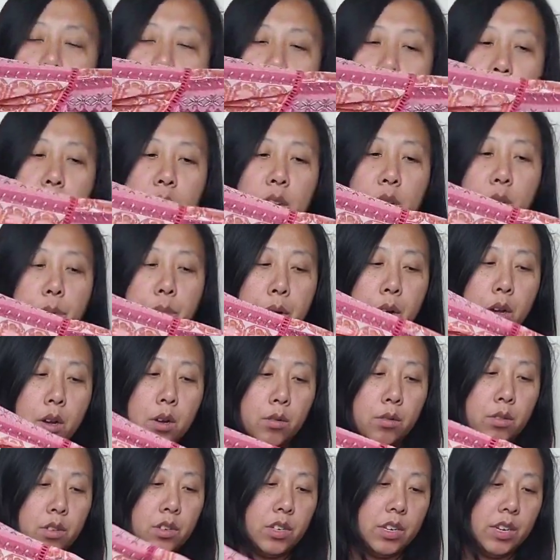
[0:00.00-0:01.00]
me of boho
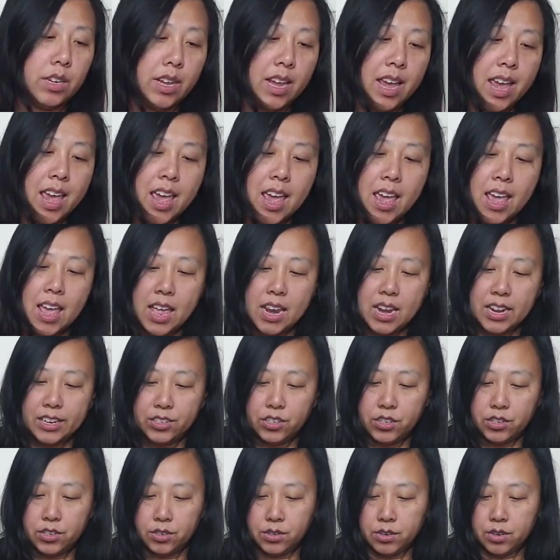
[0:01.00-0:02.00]
chic. And I
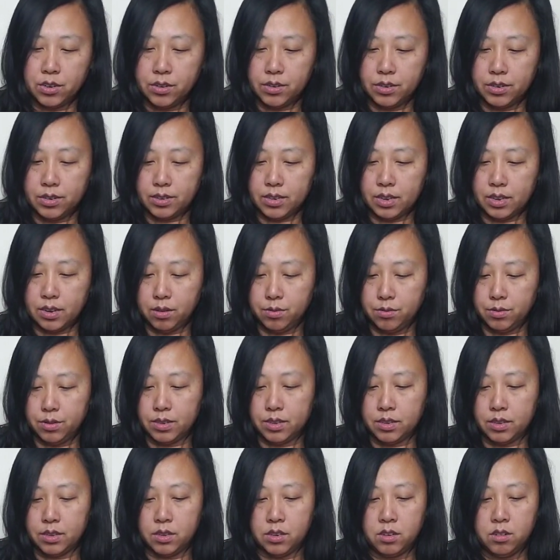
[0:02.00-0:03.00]
just noticed that it was
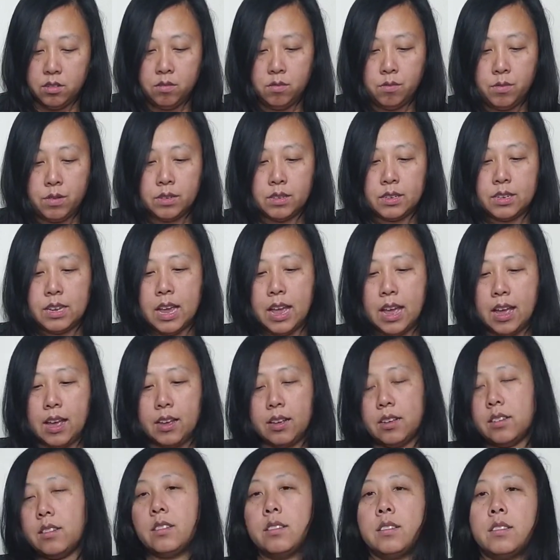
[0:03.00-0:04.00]
new with
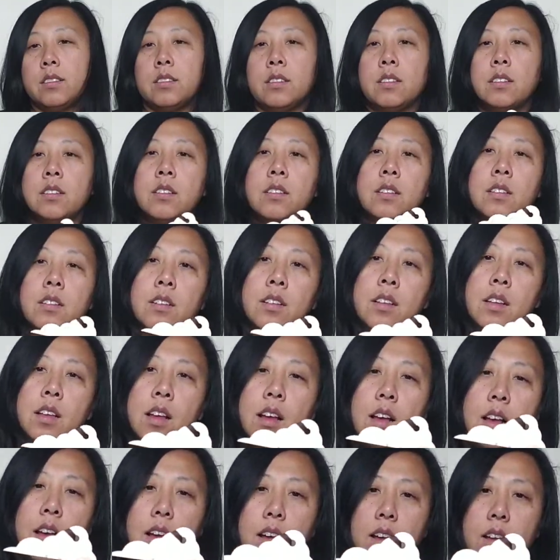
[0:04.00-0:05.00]
tags.
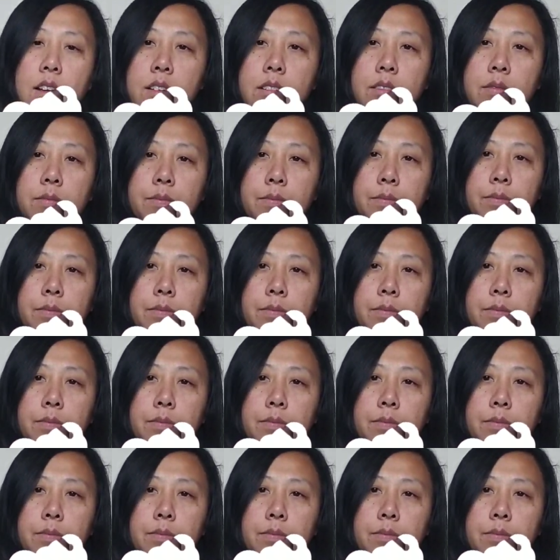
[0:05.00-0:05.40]
Um,